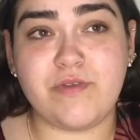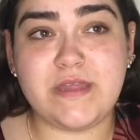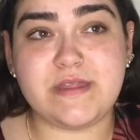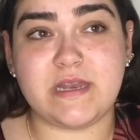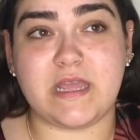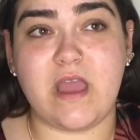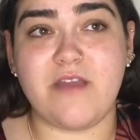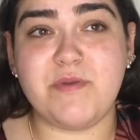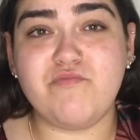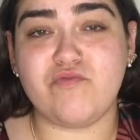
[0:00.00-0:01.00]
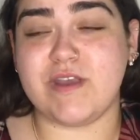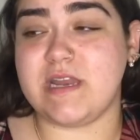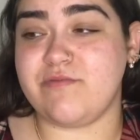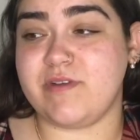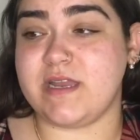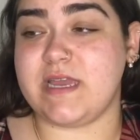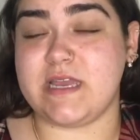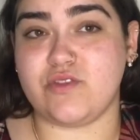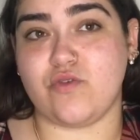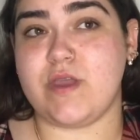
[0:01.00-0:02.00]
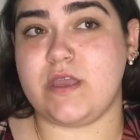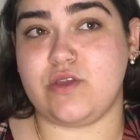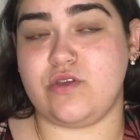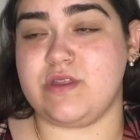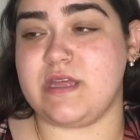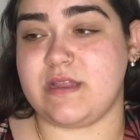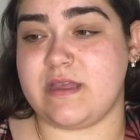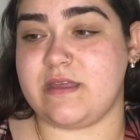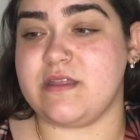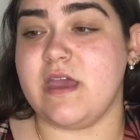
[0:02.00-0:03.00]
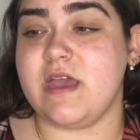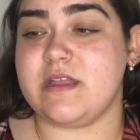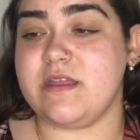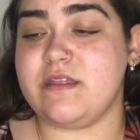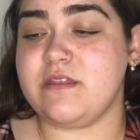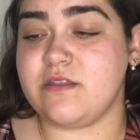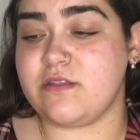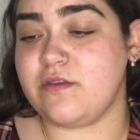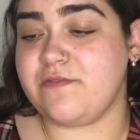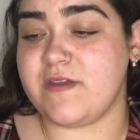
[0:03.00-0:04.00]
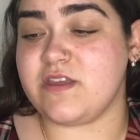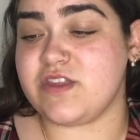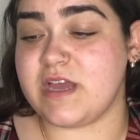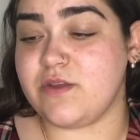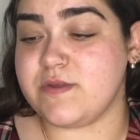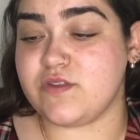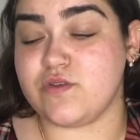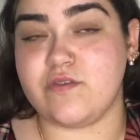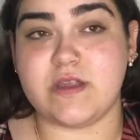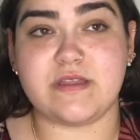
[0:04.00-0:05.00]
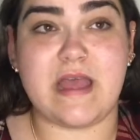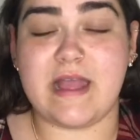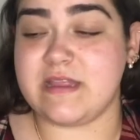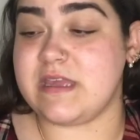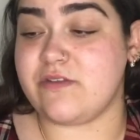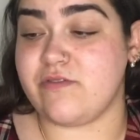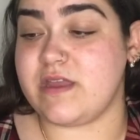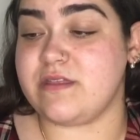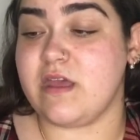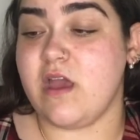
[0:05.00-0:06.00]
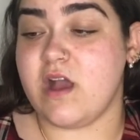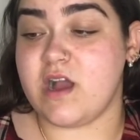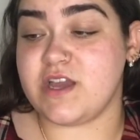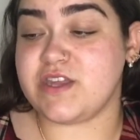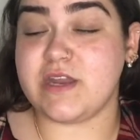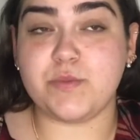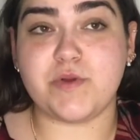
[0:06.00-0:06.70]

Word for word: recently i've been really really enjoying using this this is the Too Faced shadow insurance anti-crease eyeshadow